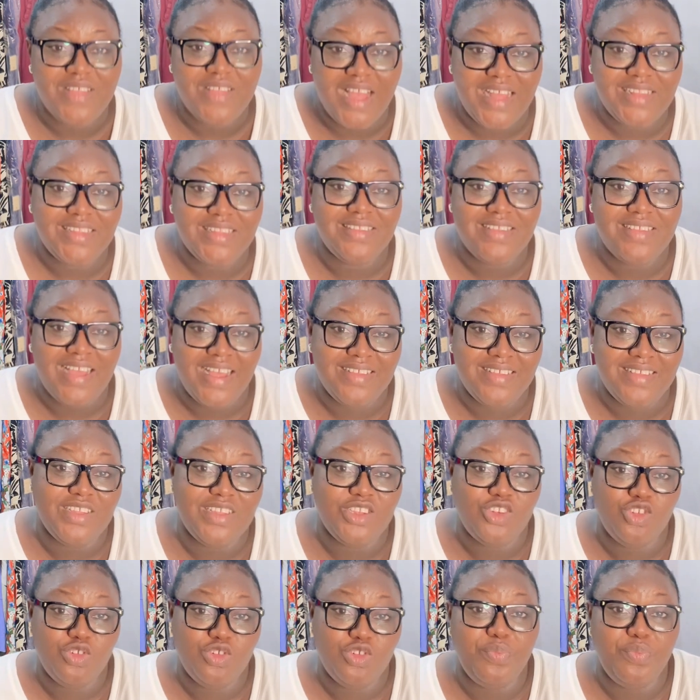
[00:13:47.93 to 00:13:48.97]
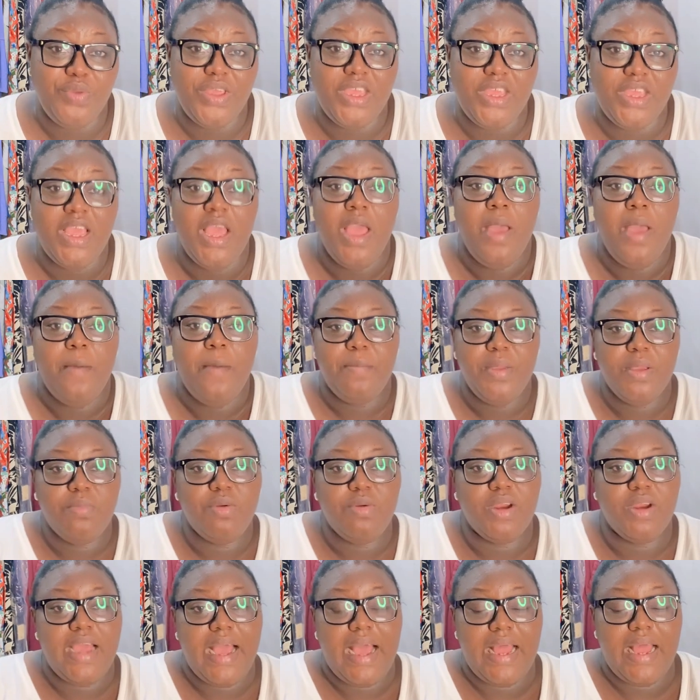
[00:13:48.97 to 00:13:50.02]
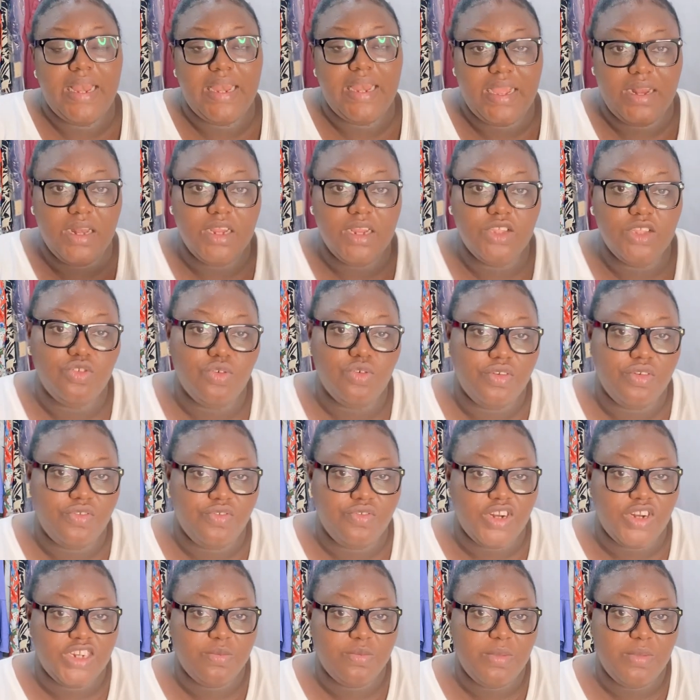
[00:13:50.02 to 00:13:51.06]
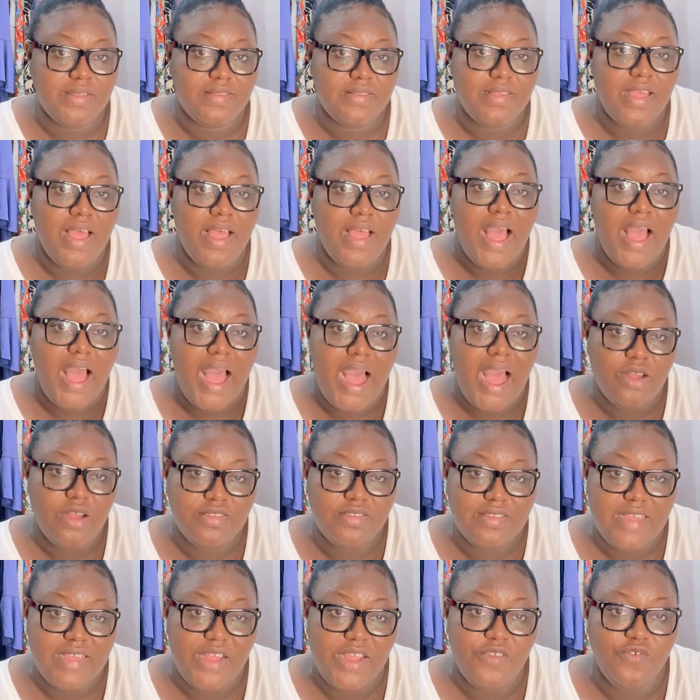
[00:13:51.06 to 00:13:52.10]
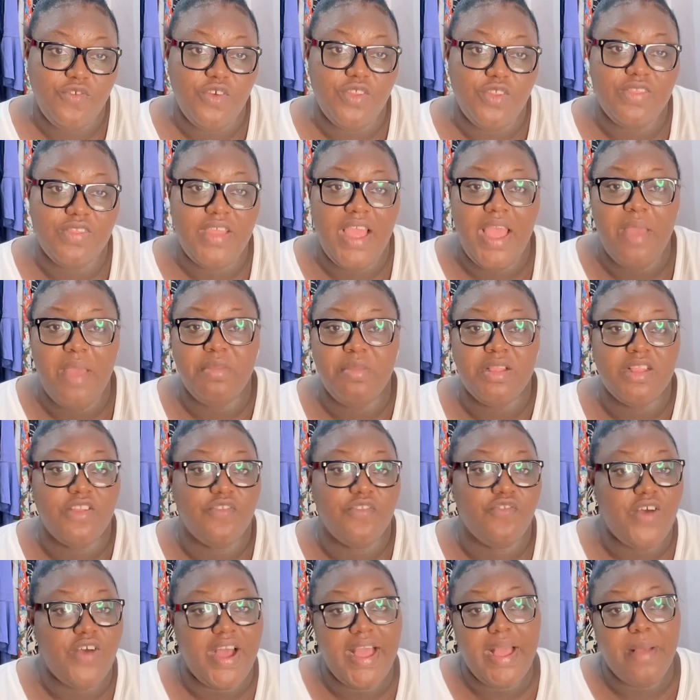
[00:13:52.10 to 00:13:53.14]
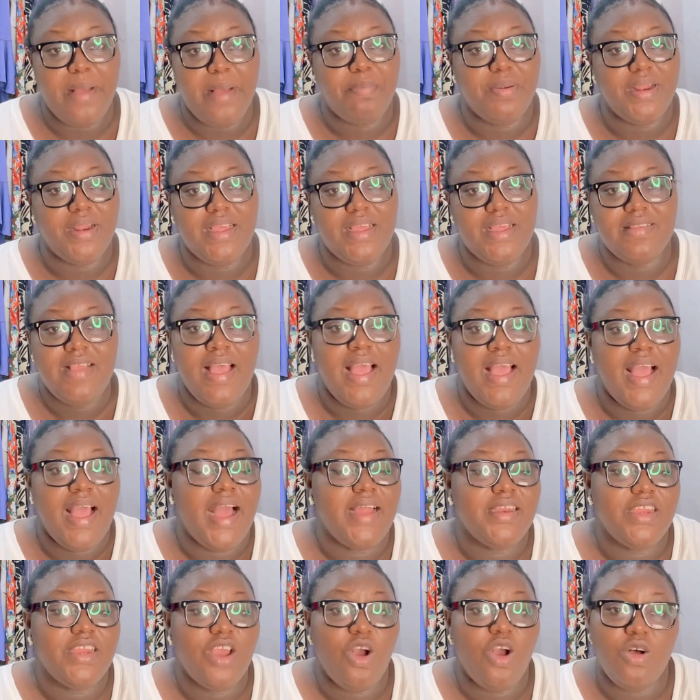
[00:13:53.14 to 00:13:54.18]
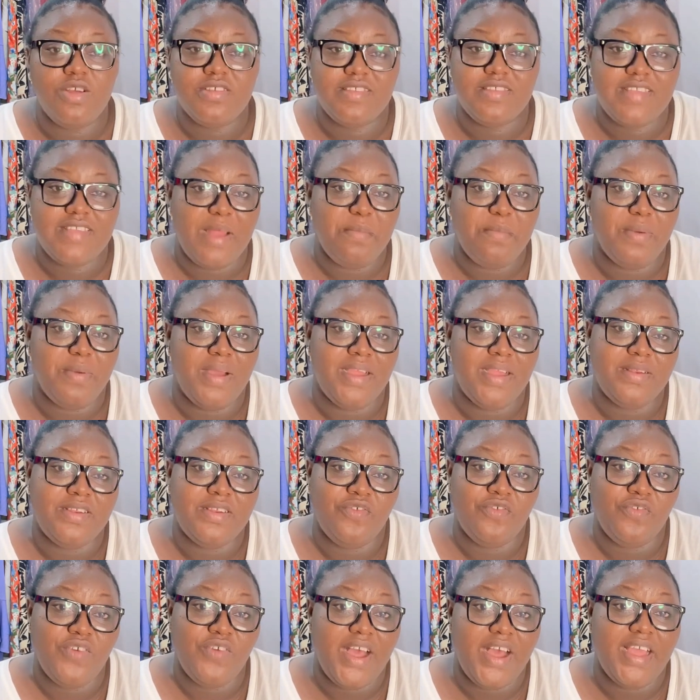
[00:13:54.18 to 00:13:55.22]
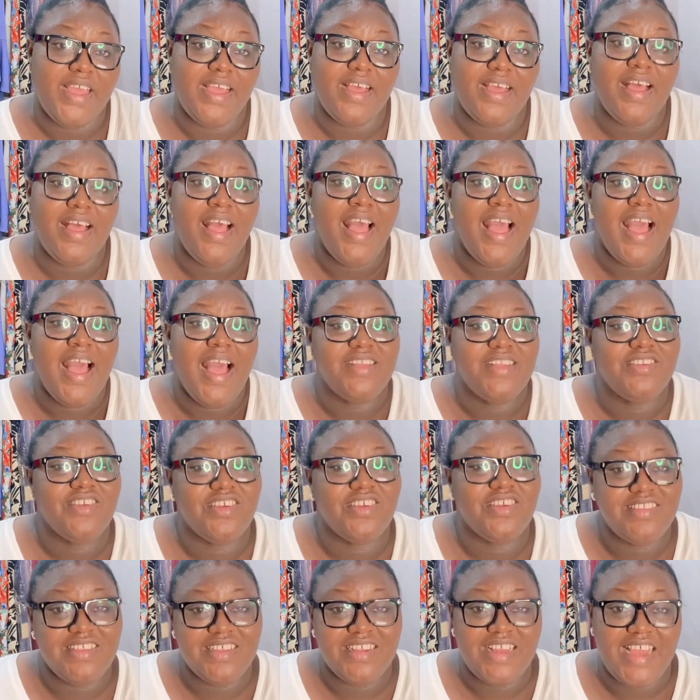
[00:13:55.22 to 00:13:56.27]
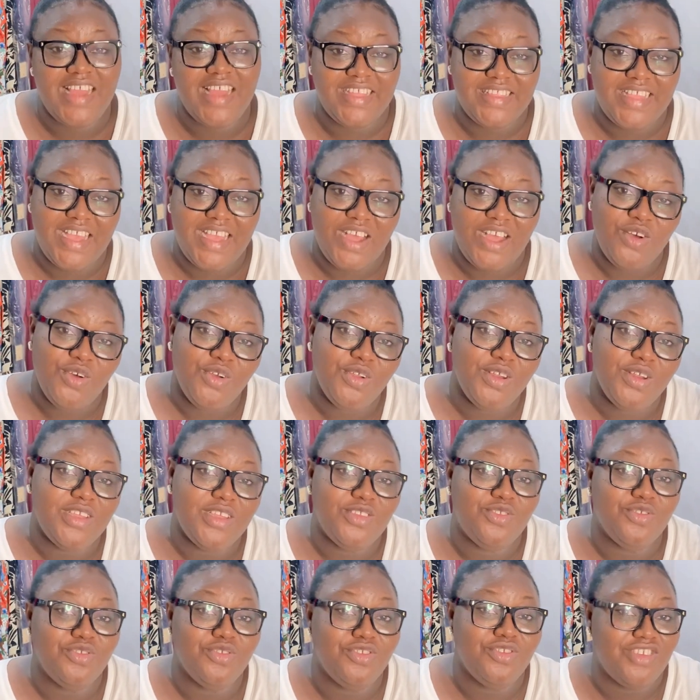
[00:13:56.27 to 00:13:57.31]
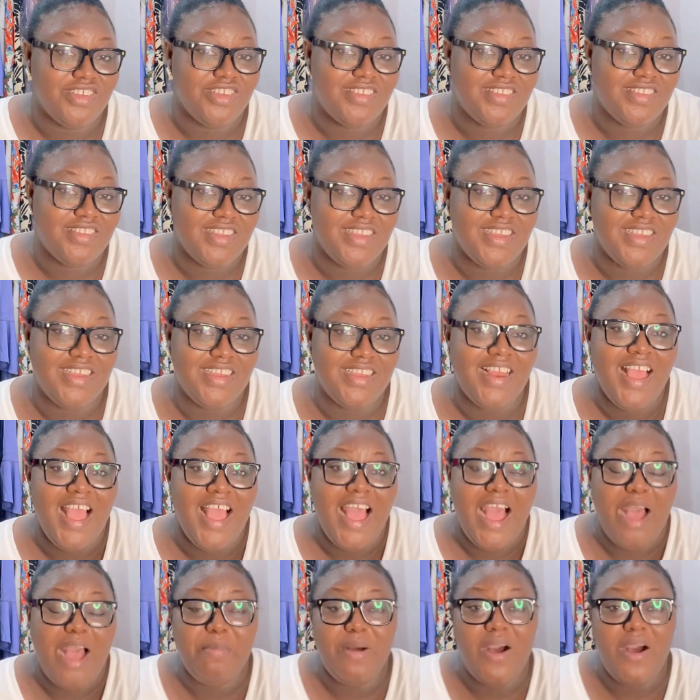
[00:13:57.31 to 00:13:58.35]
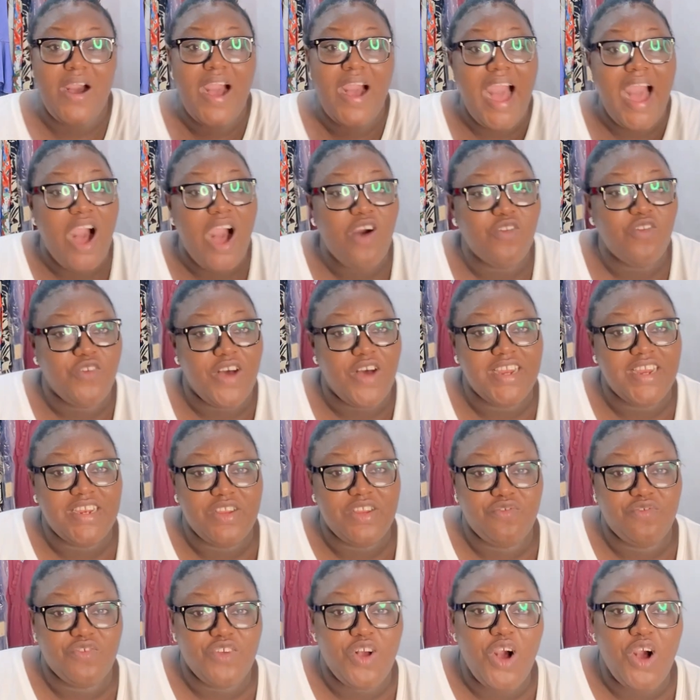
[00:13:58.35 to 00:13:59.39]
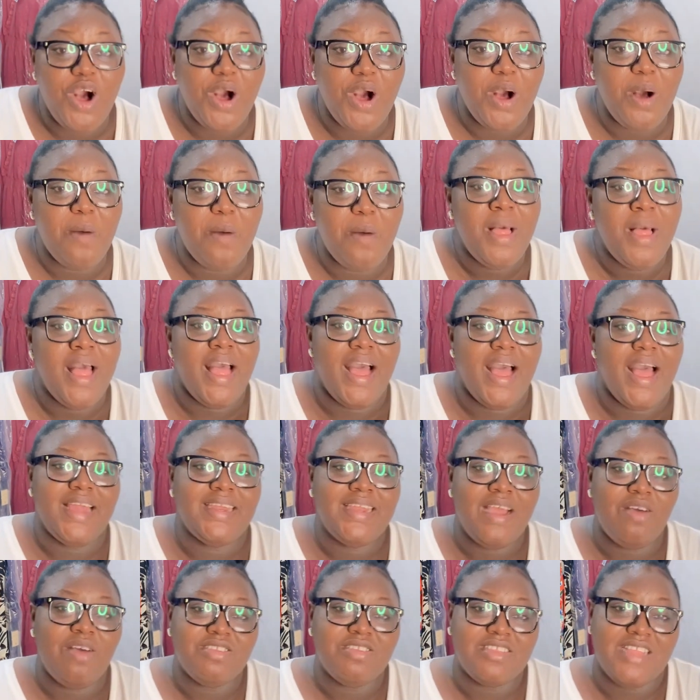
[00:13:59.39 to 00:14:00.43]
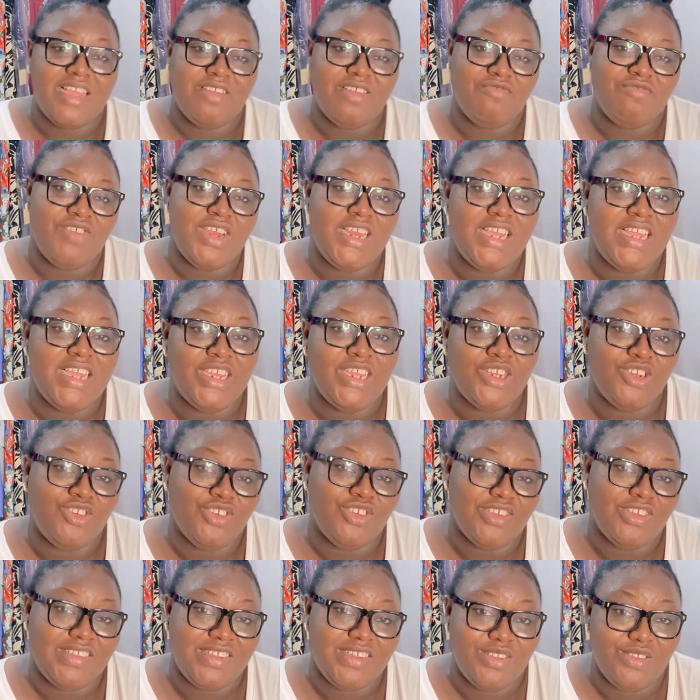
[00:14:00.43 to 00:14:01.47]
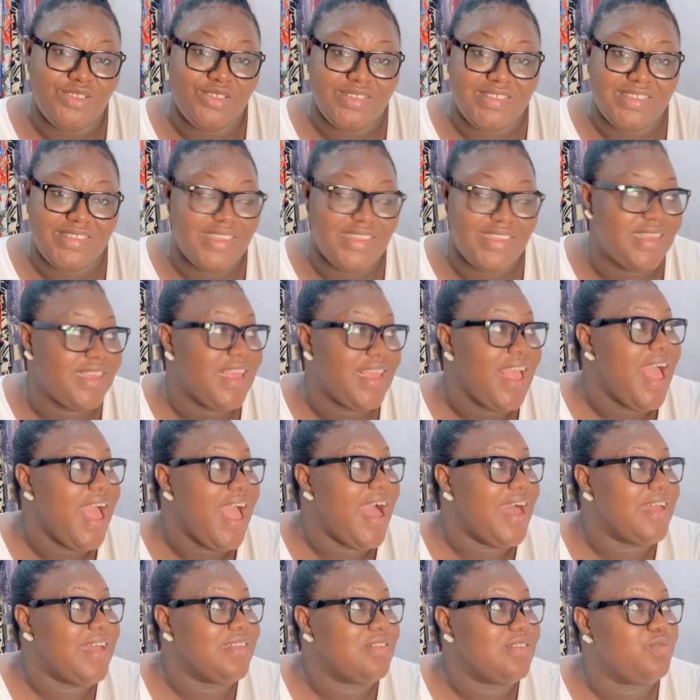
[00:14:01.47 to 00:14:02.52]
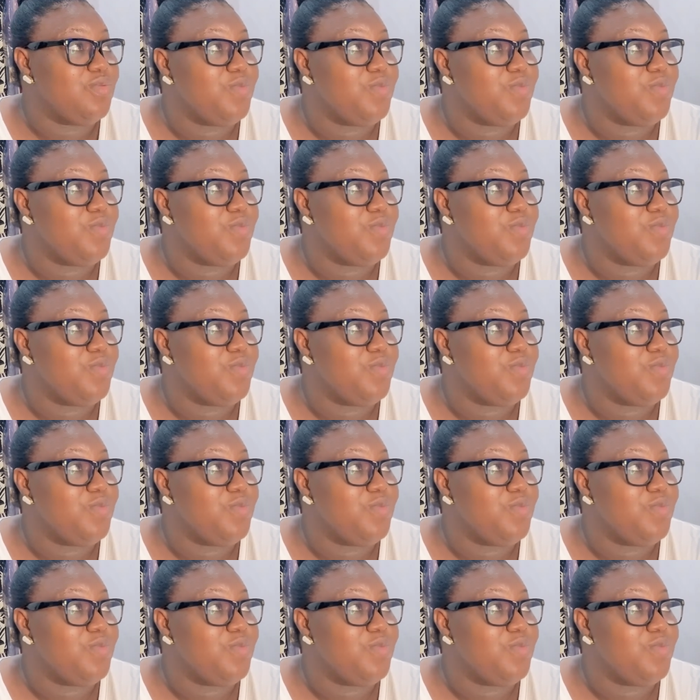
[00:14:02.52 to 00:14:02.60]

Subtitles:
as they should be. Big Brother had like little refreshments outside for them in the fireplace, and they all sat by the fire and just did like their whole little gisting about how far they've come. And that was like really interesting to see as